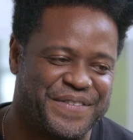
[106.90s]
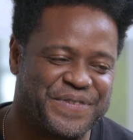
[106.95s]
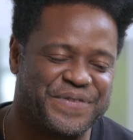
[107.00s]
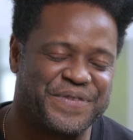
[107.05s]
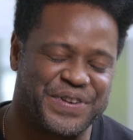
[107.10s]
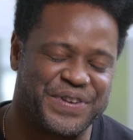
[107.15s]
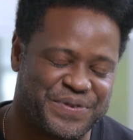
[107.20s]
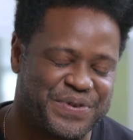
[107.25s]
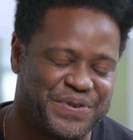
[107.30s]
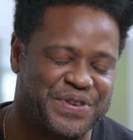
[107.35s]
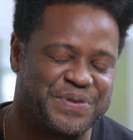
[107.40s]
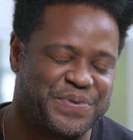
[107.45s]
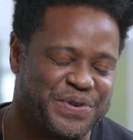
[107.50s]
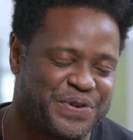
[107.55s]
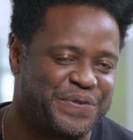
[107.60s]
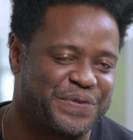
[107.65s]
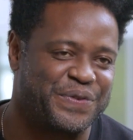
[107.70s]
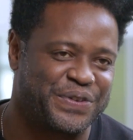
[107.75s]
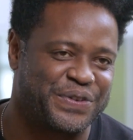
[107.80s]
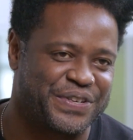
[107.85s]
was really, really
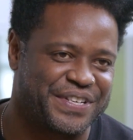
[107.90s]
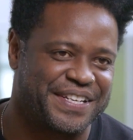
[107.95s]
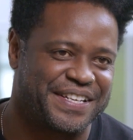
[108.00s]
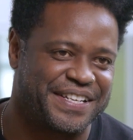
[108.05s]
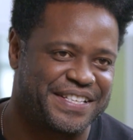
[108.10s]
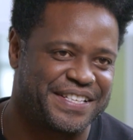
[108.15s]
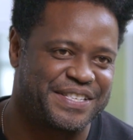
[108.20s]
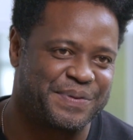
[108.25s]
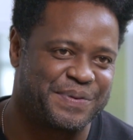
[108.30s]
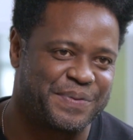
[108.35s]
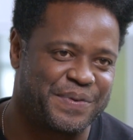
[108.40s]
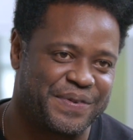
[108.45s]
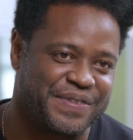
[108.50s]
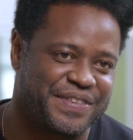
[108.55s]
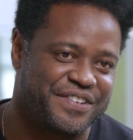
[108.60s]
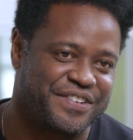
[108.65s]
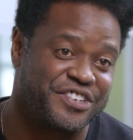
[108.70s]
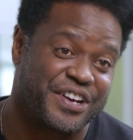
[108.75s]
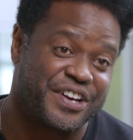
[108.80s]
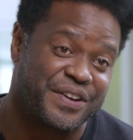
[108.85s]
beautiful to
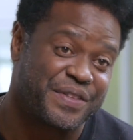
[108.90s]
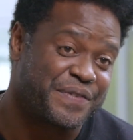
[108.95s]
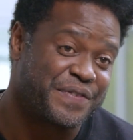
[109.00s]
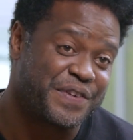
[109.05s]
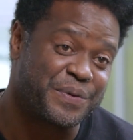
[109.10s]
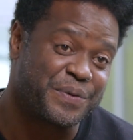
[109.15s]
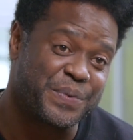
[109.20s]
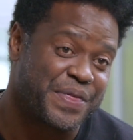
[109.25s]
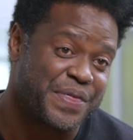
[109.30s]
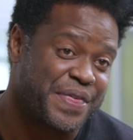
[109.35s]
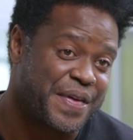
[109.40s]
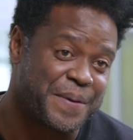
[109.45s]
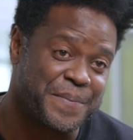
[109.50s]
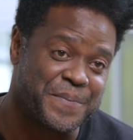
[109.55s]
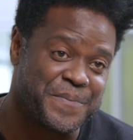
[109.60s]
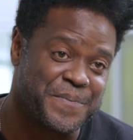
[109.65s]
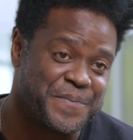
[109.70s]
share the film with them.